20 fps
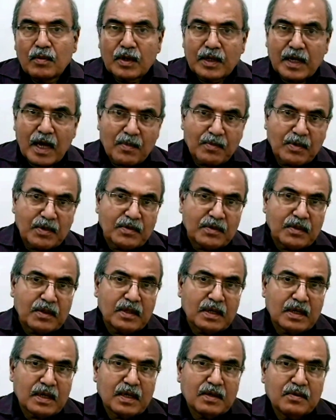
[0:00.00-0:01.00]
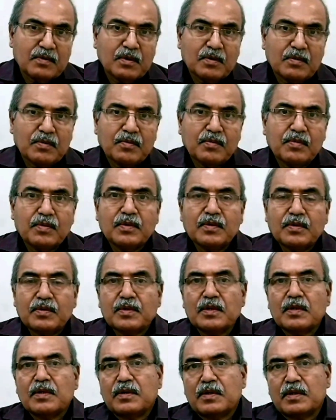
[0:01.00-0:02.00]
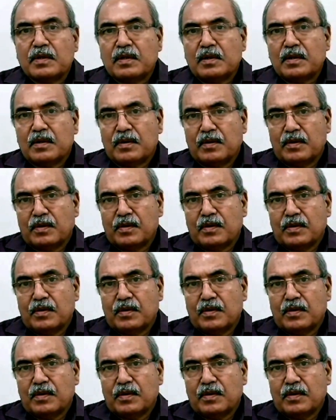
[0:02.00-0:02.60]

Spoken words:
What happens in the case of children